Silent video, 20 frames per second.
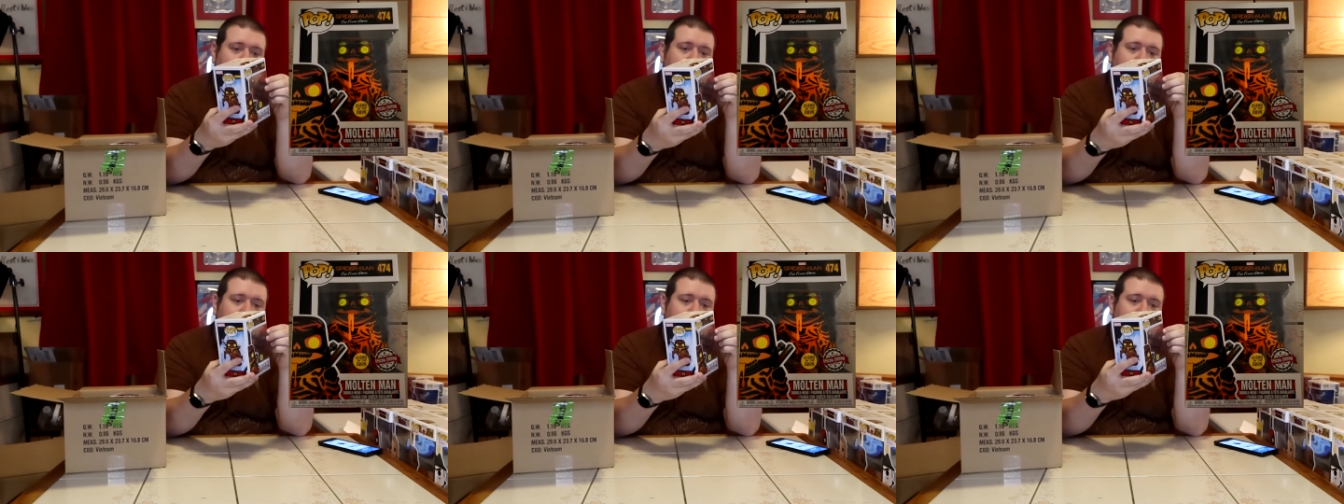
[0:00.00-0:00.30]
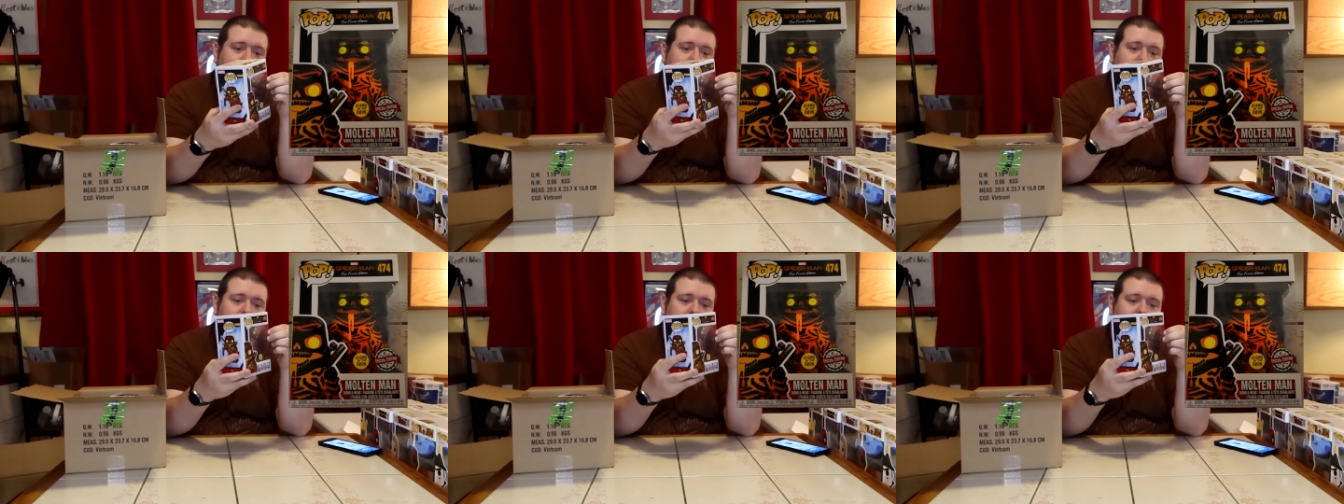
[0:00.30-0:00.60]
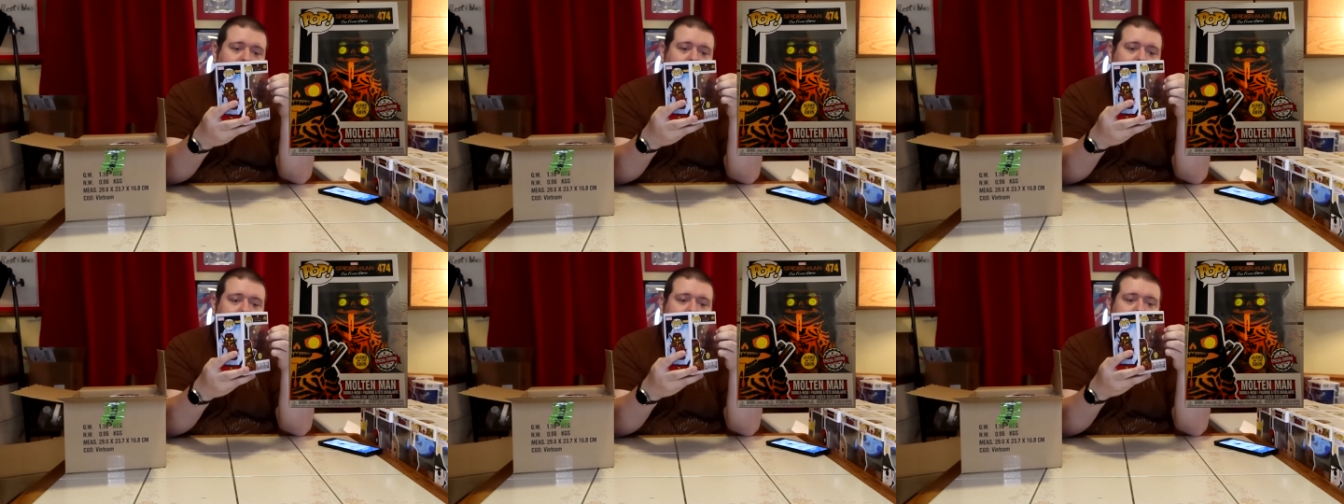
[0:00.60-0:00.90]
Get you the
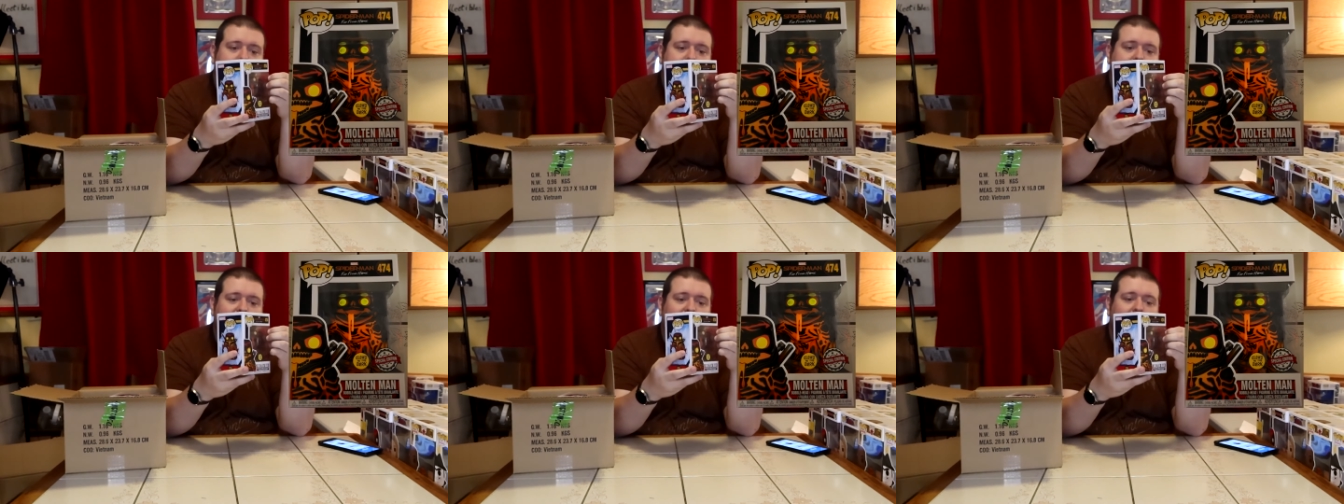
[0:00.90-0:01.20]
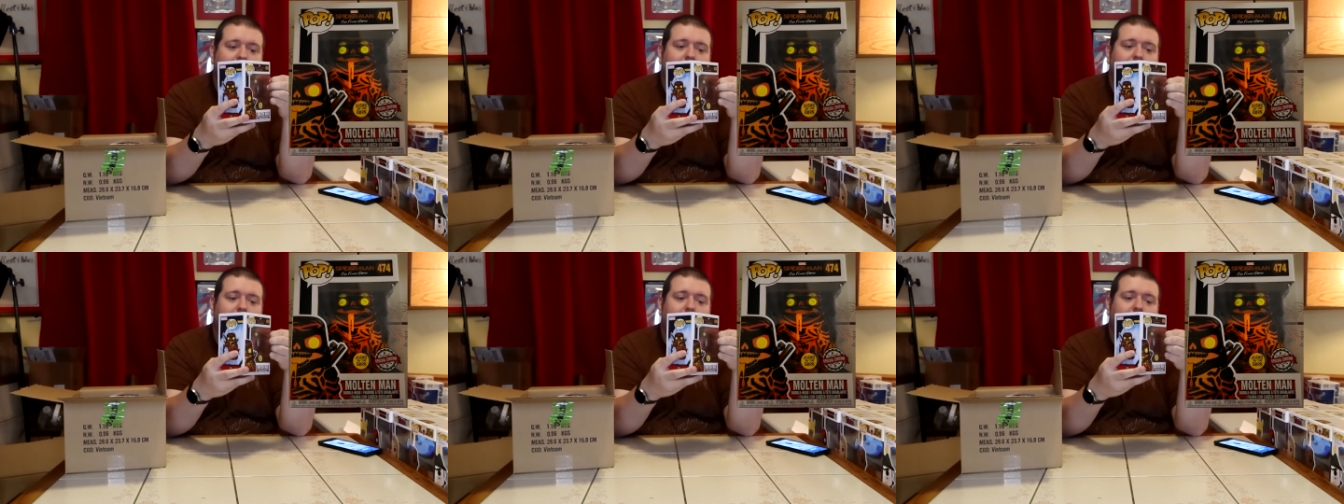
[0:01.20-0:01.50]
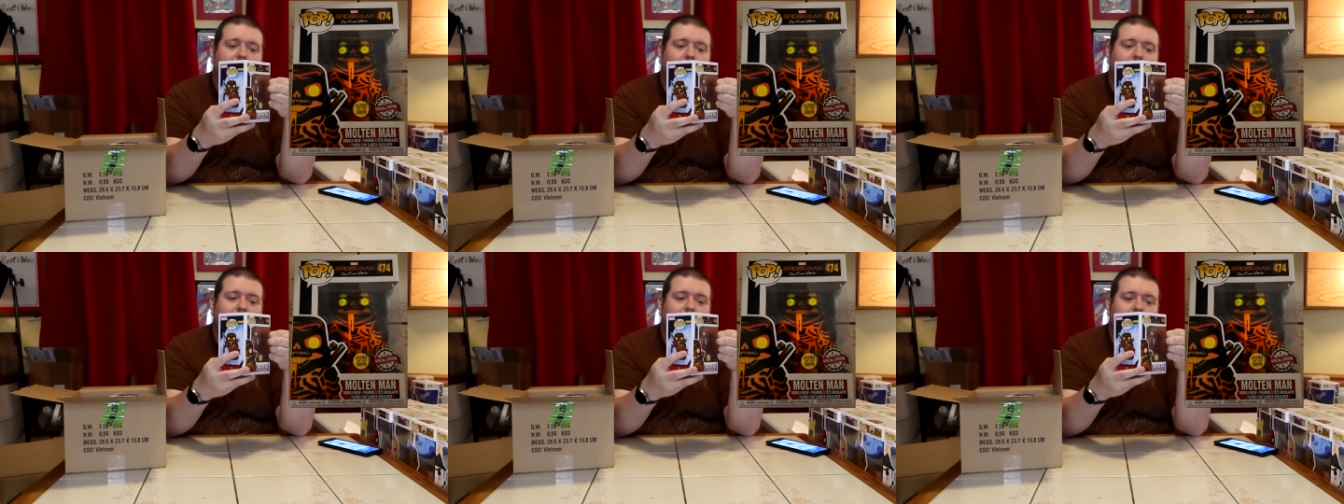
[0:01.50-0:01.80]
same
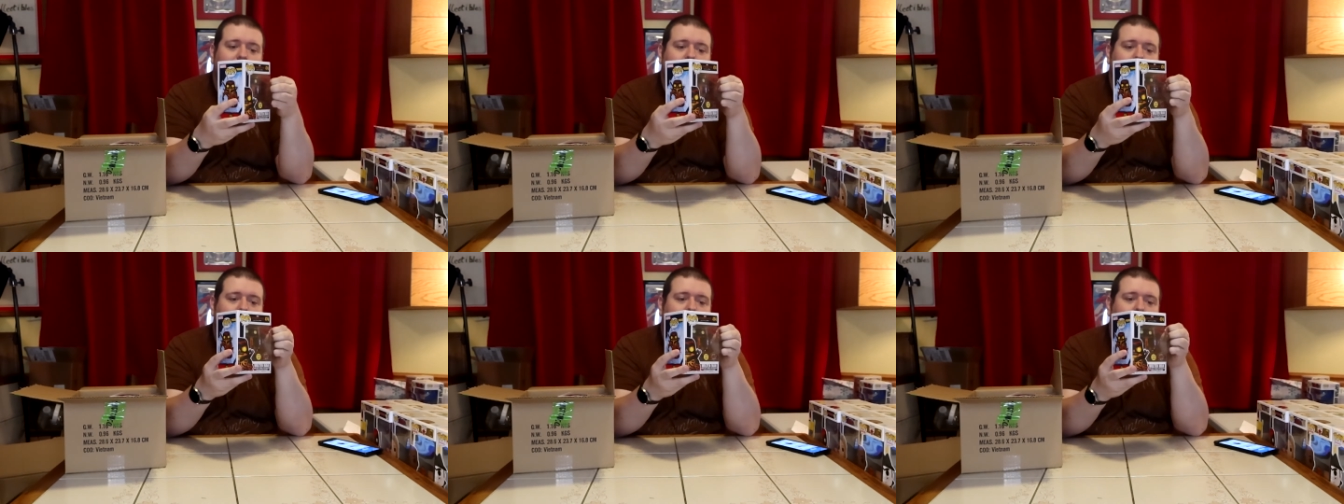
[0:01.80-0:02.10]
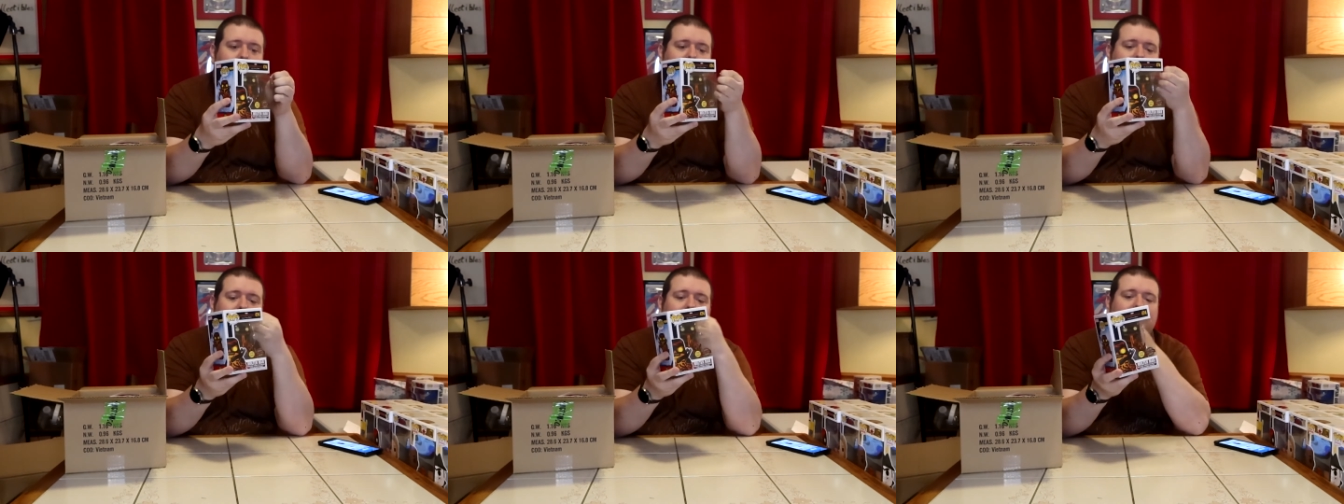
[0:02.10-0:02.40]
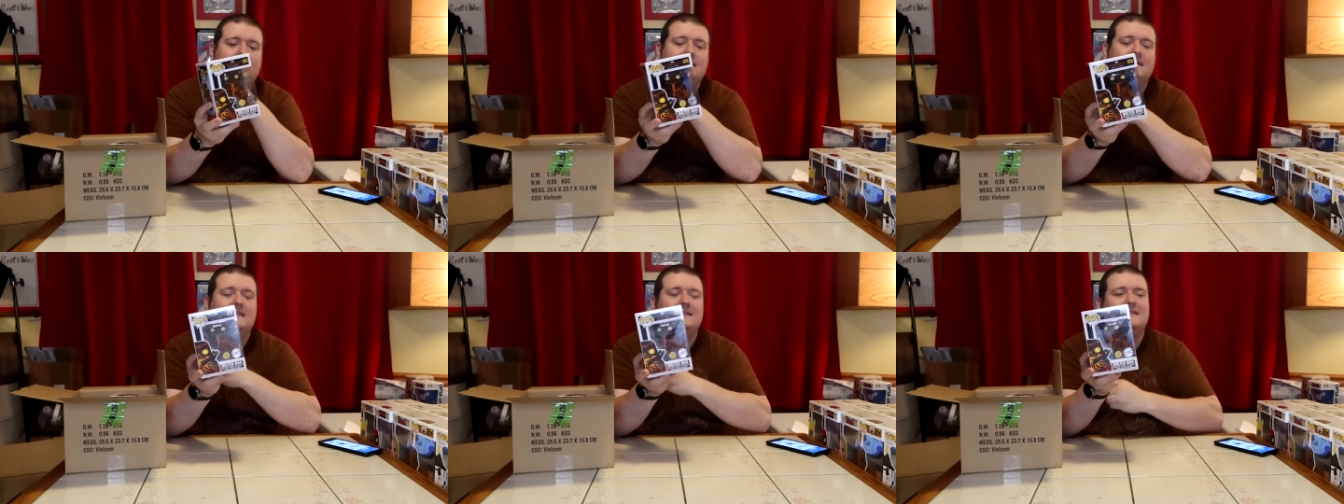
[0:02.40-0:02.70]
one
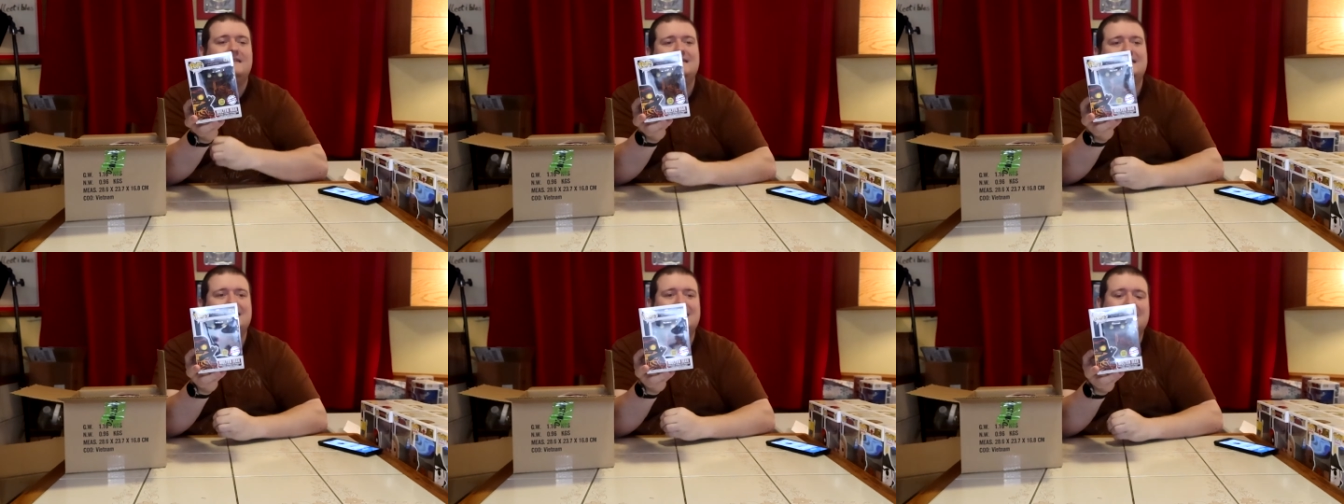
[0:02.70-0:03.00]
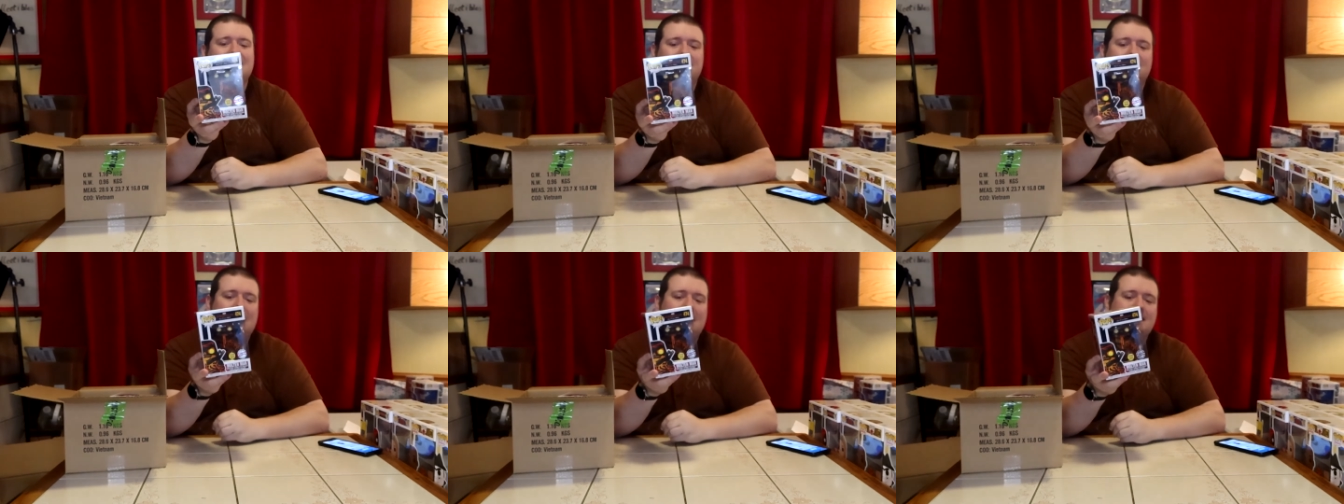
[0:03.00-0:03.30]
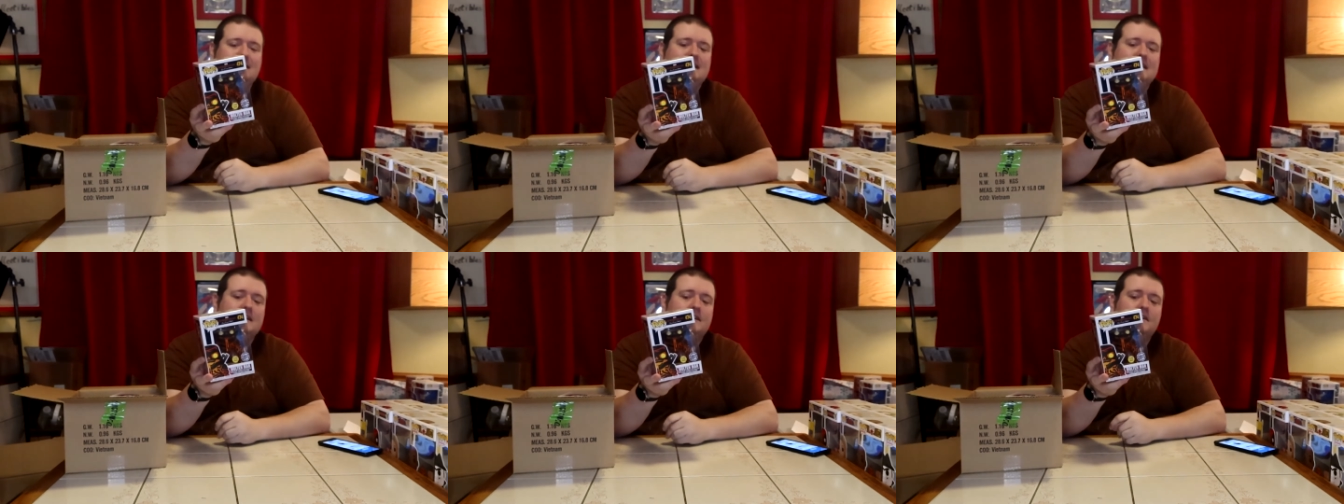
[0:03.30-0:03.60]
without the stick
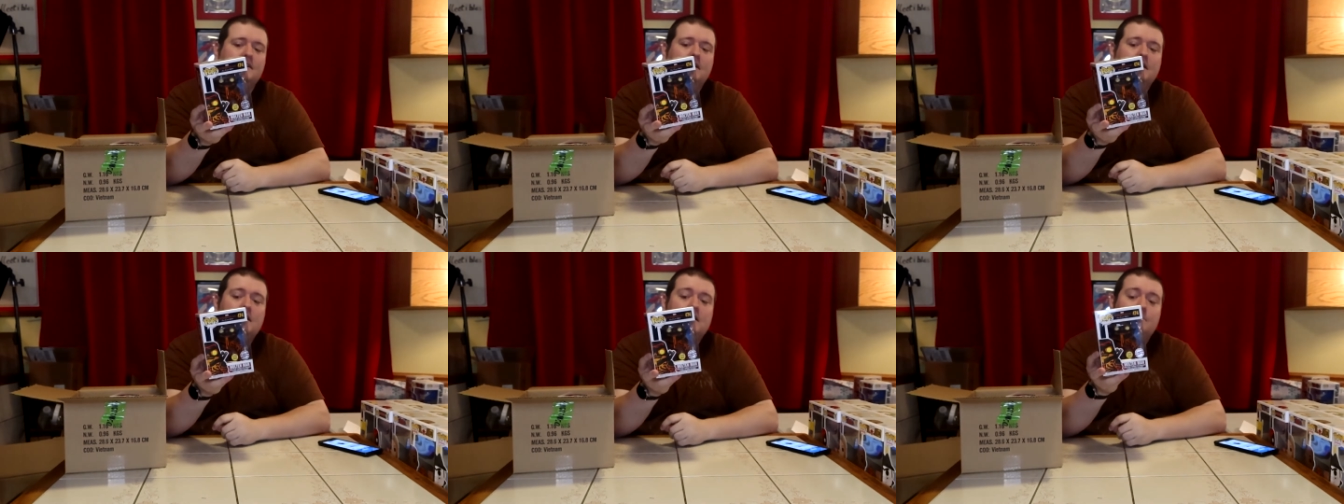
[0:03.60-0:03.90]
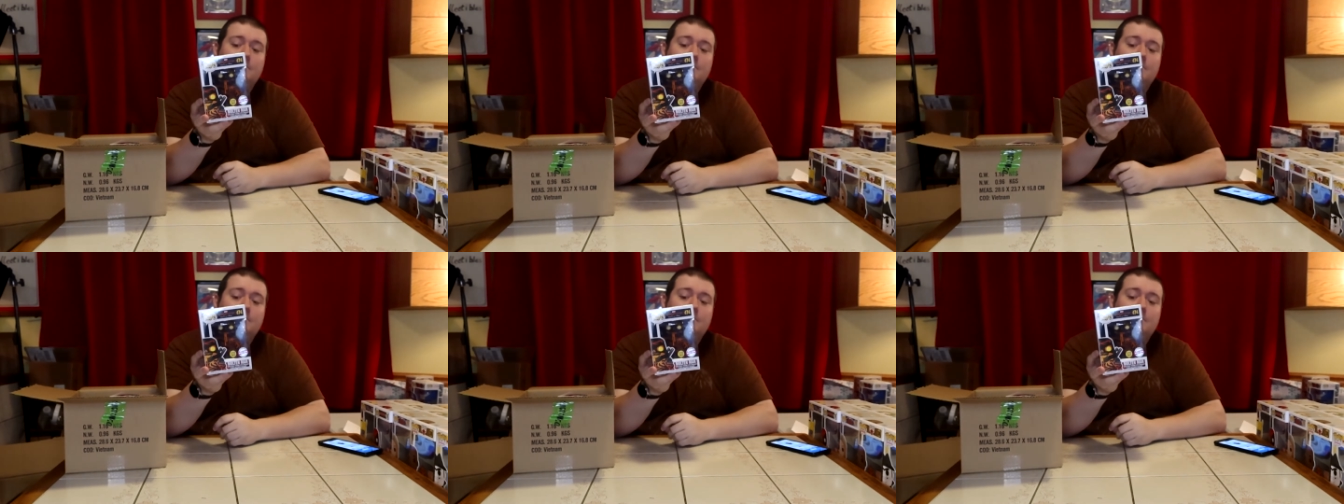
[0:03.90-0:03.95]
that sticker.